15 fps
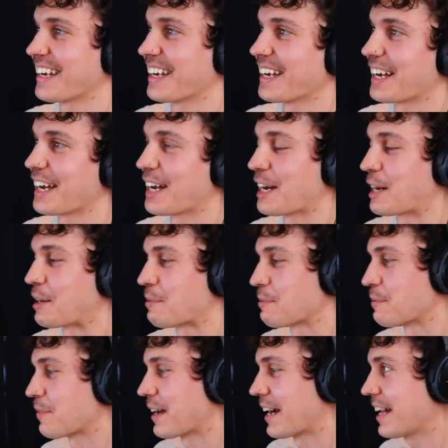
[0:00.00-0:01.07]

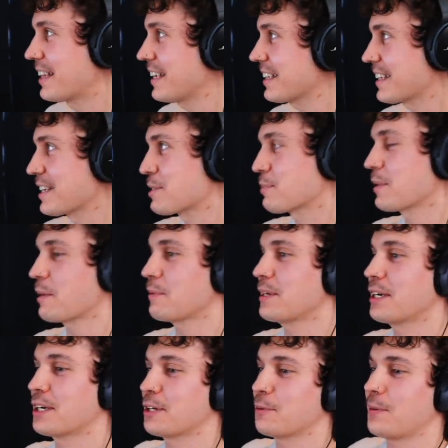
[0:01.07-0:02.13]
I think that's probably a
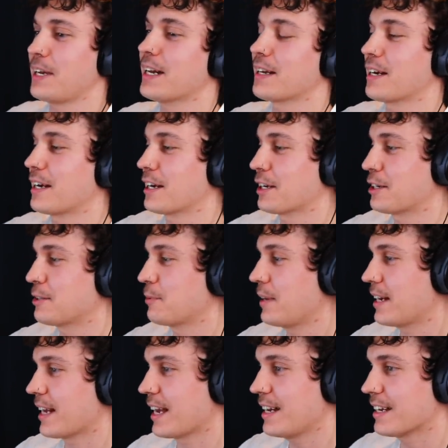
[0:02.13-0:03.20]
good way to
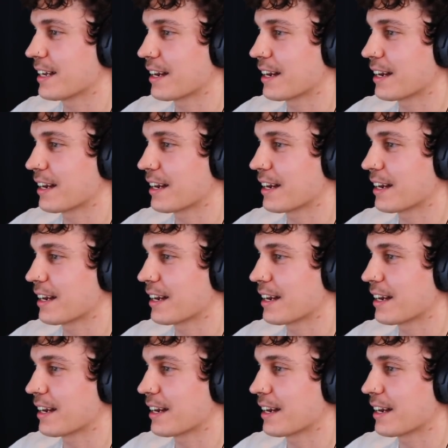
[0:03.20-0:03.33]
end it.